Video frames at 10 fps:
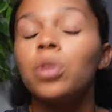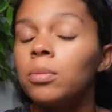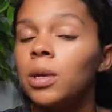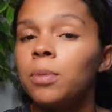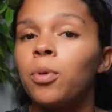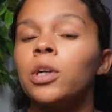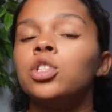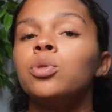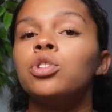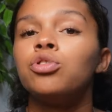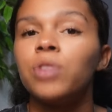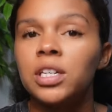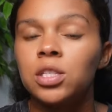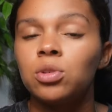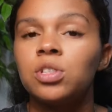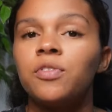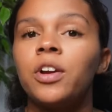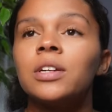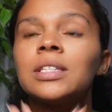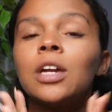extremely important to address
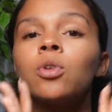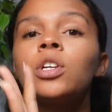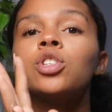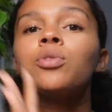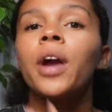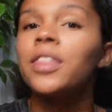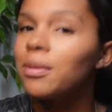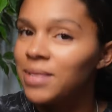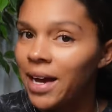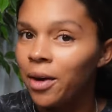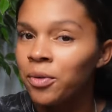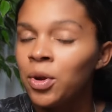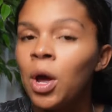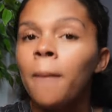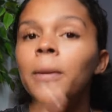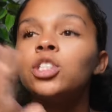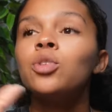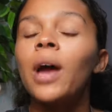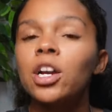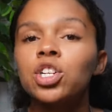those fears, not only to write them down,
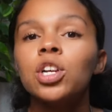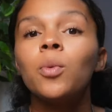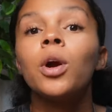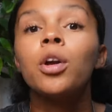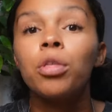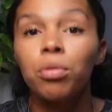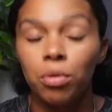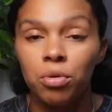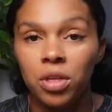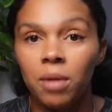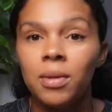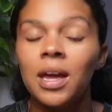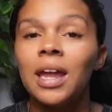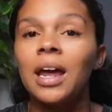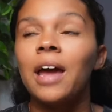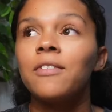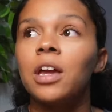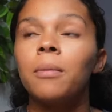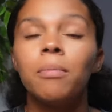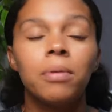but to actually work through them. And I
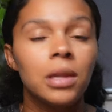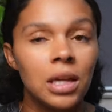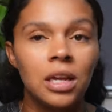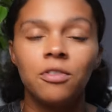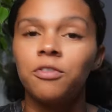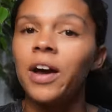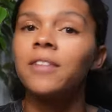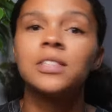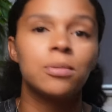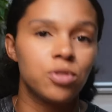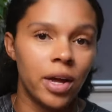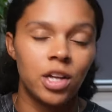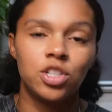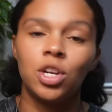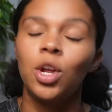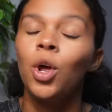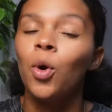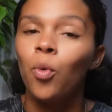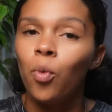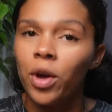have a complete five step
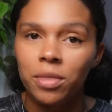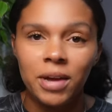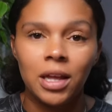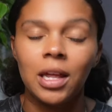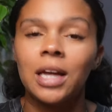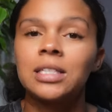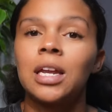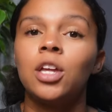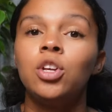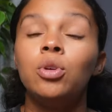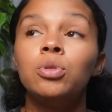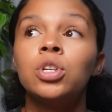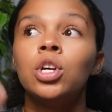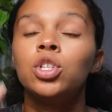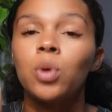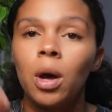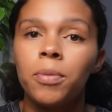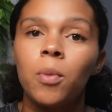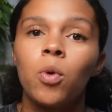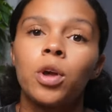strategy with my clients that I use
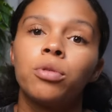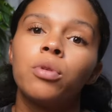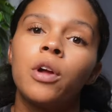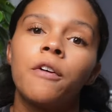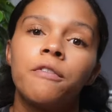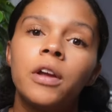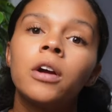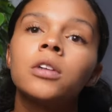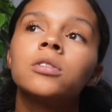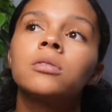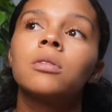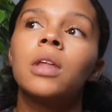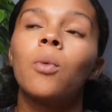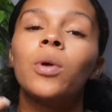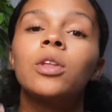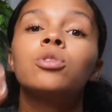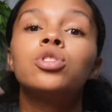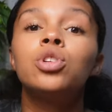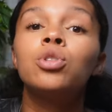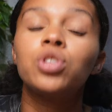to help them work through their fears so that
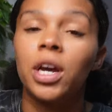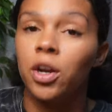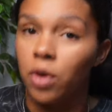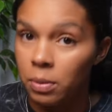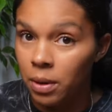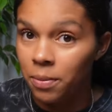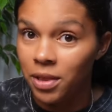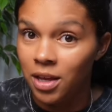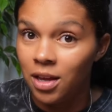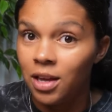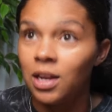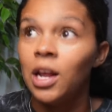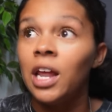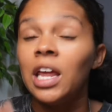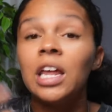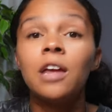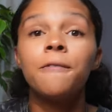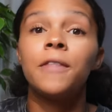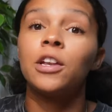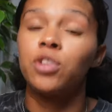when those do try to creep up at the end,
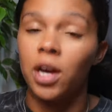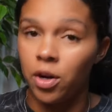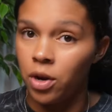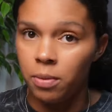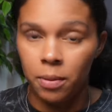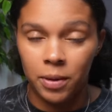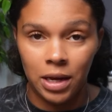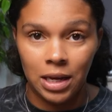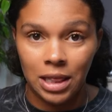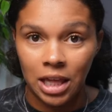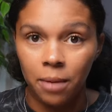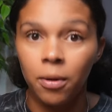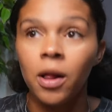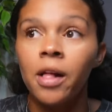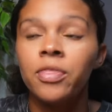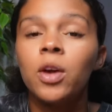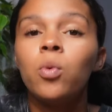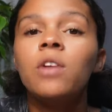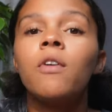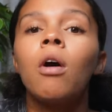if they try to creep up again in labor,
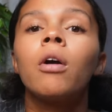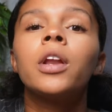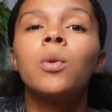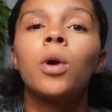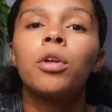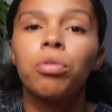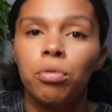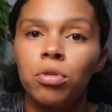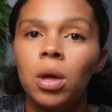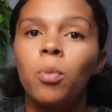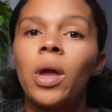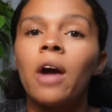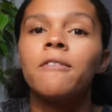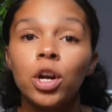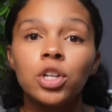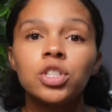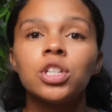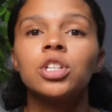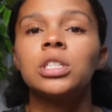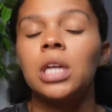that we've already worked through them. The
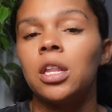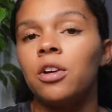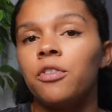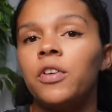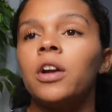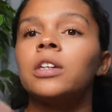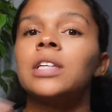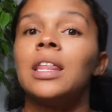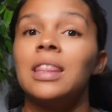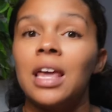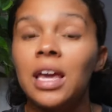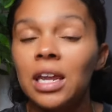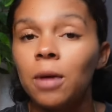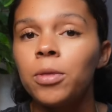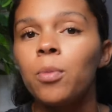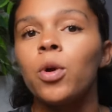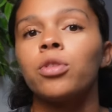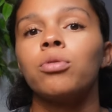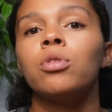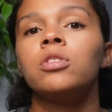partners understand their fears and they can help
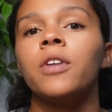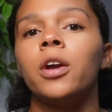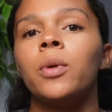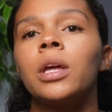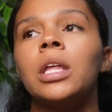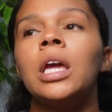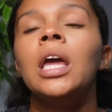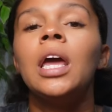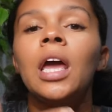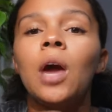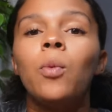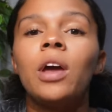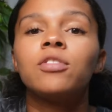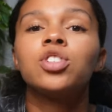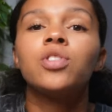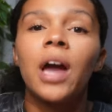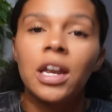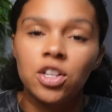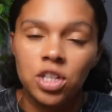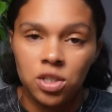them work through those very quickly. And we have
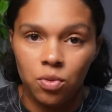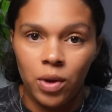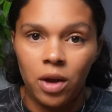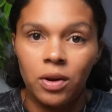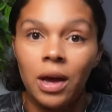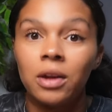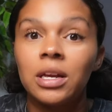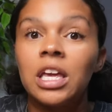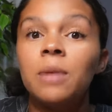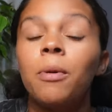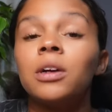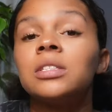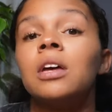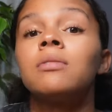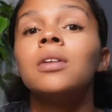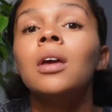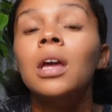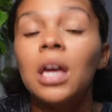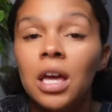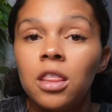strategies around how to keep
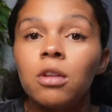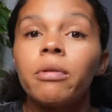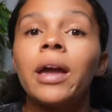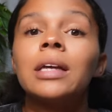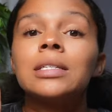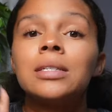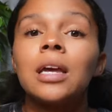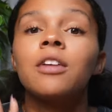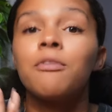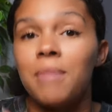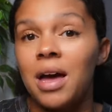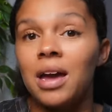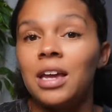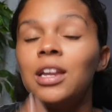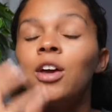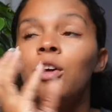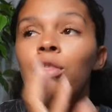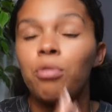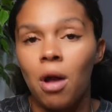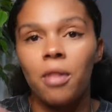ourselves in the right state of mind
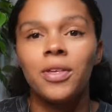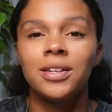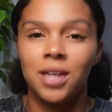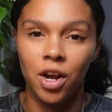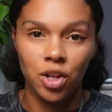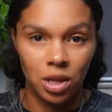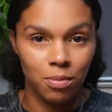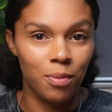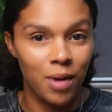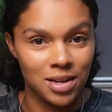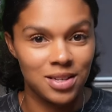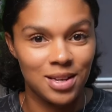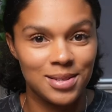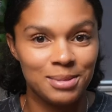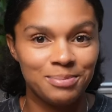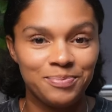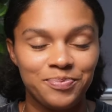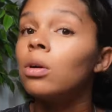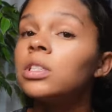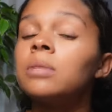throughout the entire labor process,
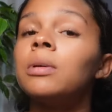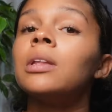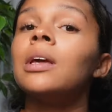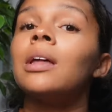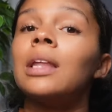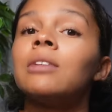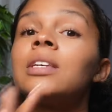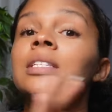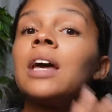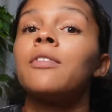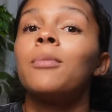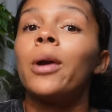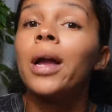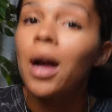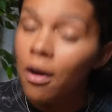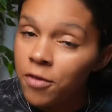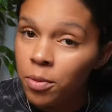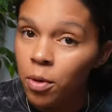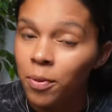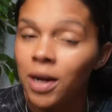which ultimately allows us to have a more
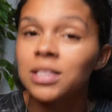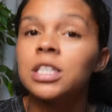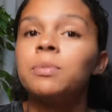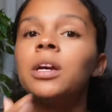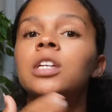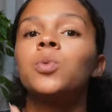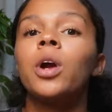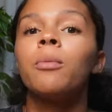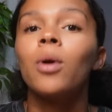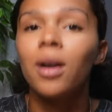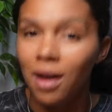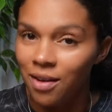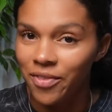comfortable process because we are more